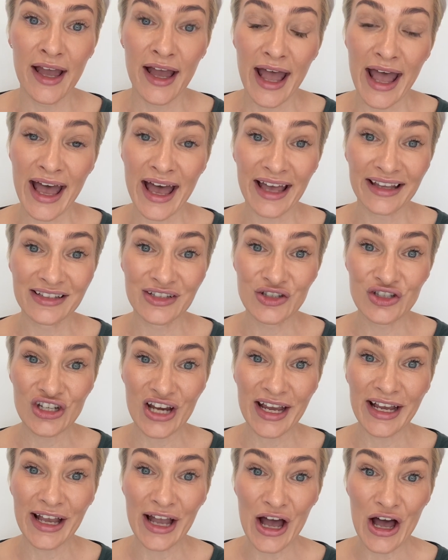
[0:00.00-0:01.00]
at
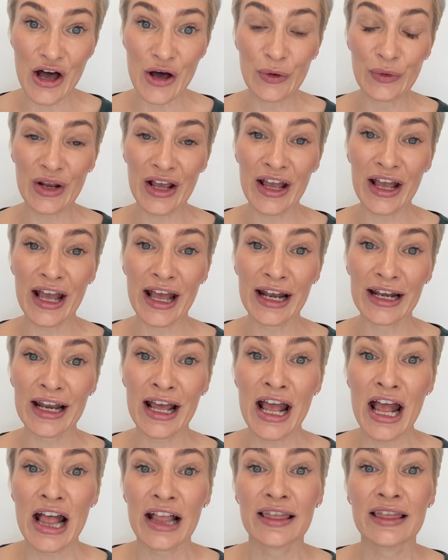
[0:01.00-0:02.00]
checkout, and
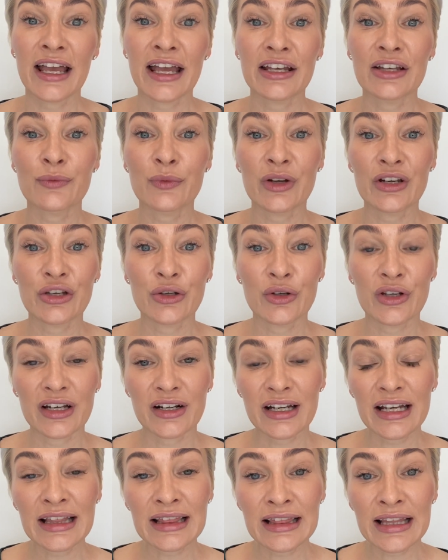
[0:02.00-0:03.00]
then when you get
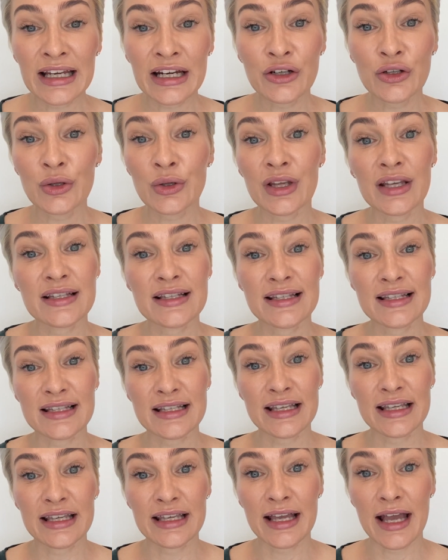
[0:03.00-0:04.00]
in there you can
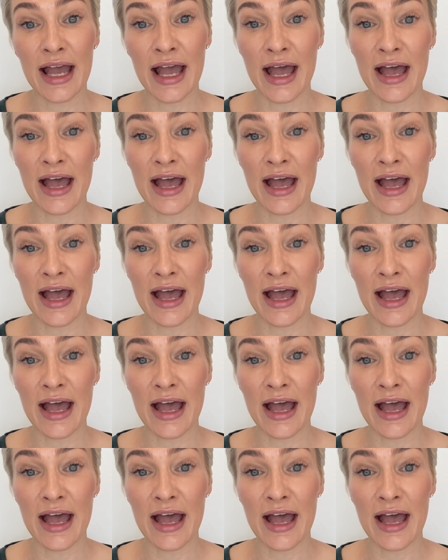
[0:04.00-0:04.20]
see